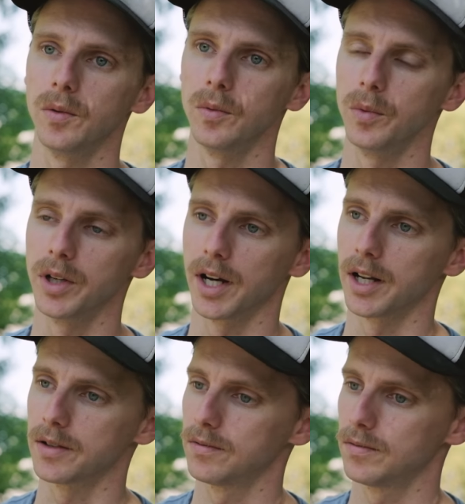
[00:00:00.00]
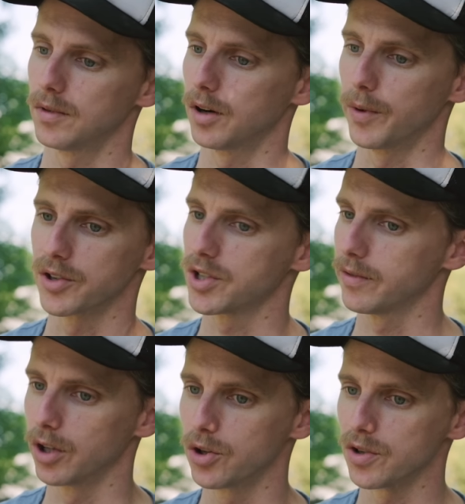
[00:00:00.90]
We got around
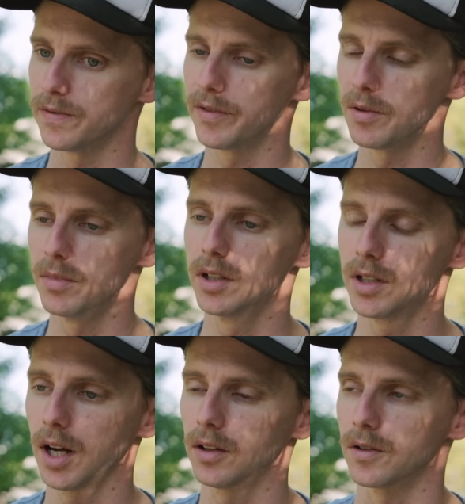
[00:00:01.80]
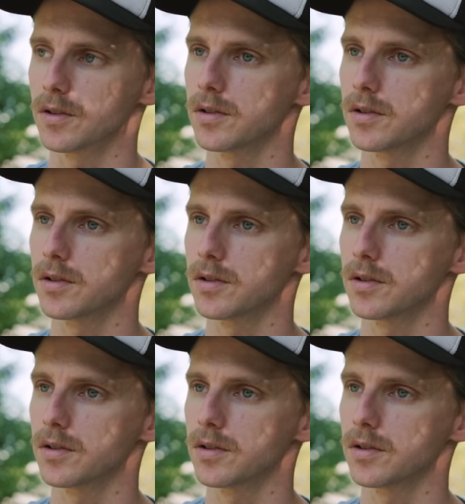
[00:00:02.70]
$750 million.